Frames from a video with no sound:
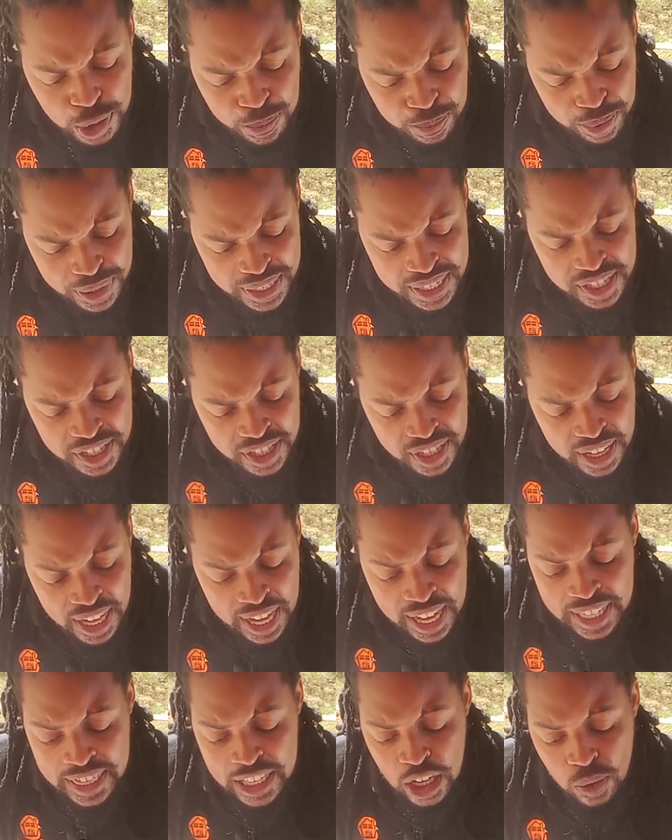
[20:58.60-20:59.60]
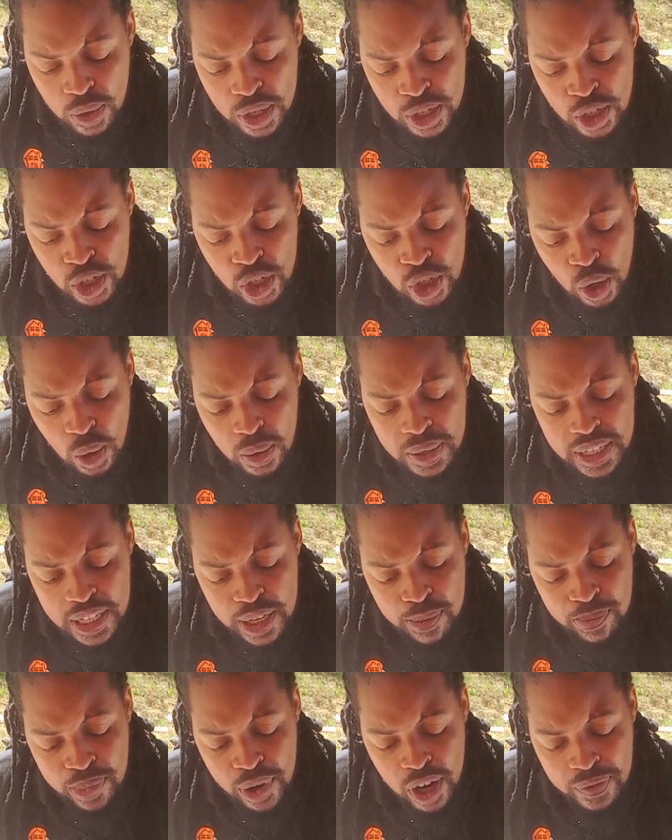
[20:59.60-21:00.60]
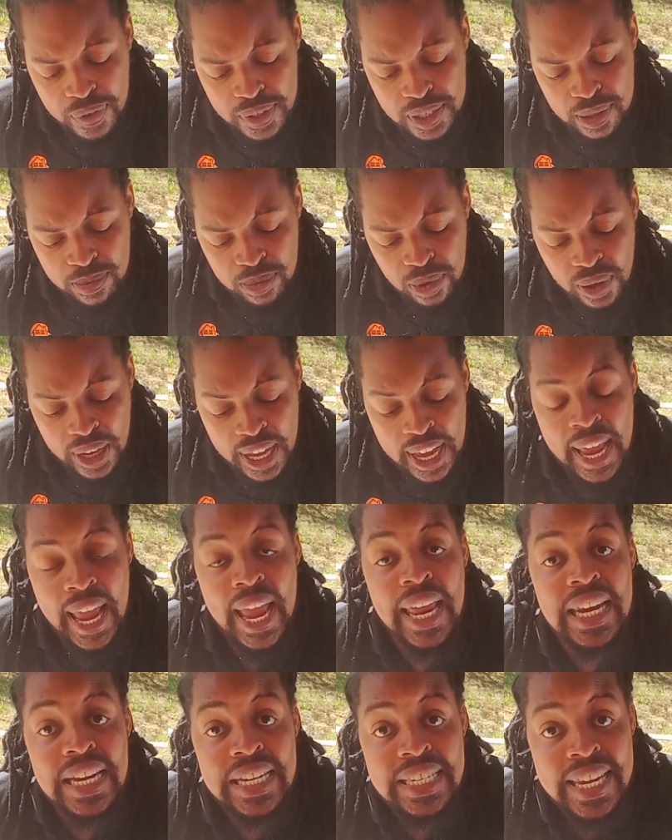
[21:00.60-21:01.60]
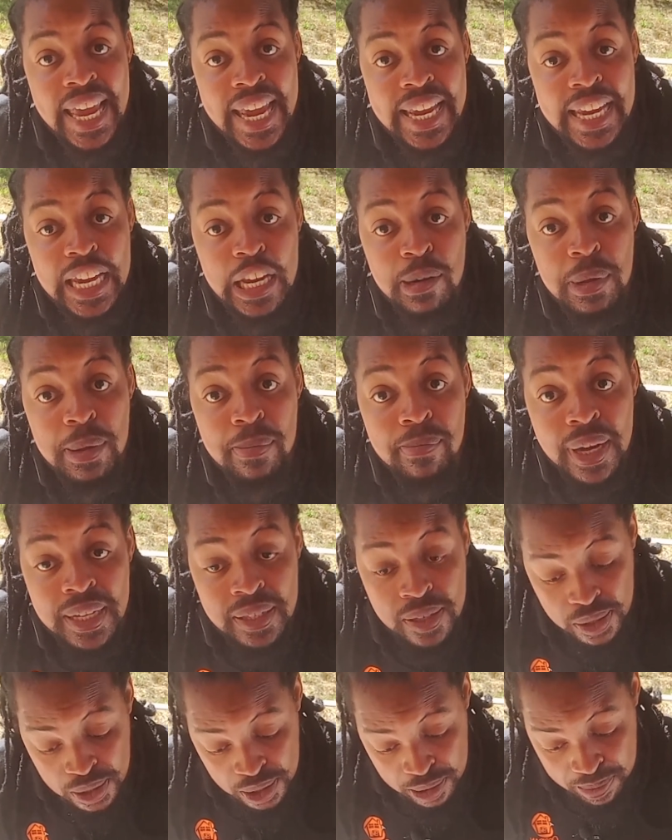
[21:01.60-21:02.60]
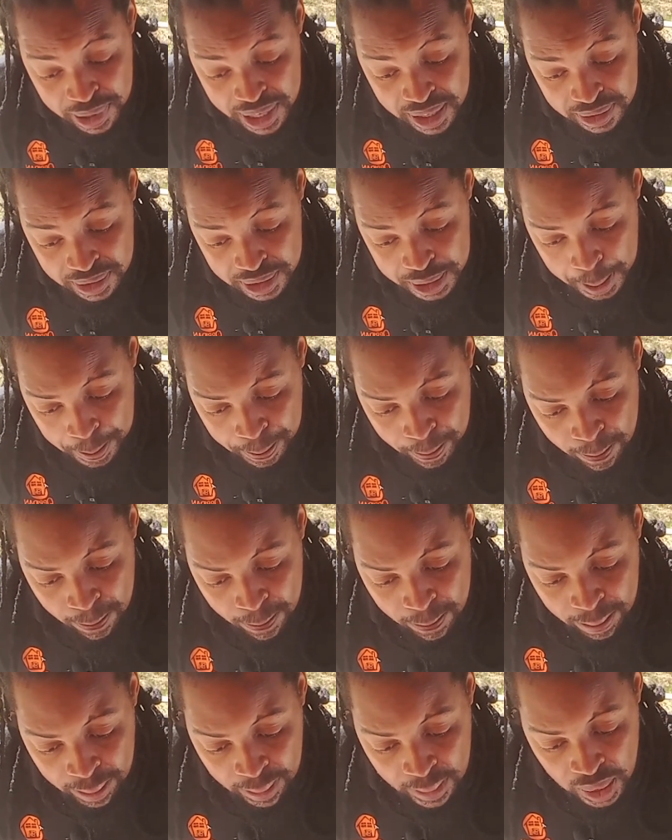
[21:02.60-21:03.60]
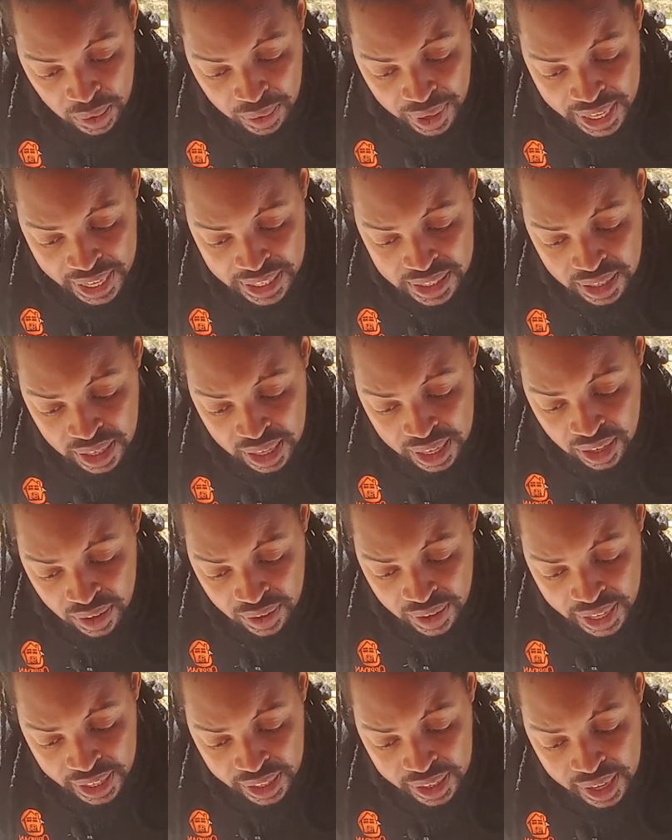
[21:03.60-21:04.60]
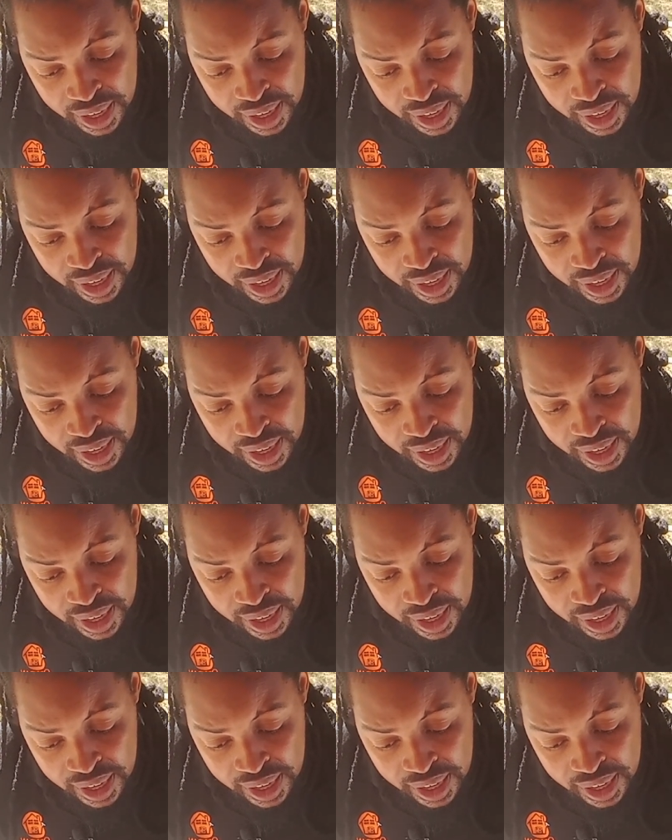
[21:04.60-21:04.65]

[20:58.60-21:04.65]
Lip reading: position that was totally profitable and had taken me months to build. Right? Craig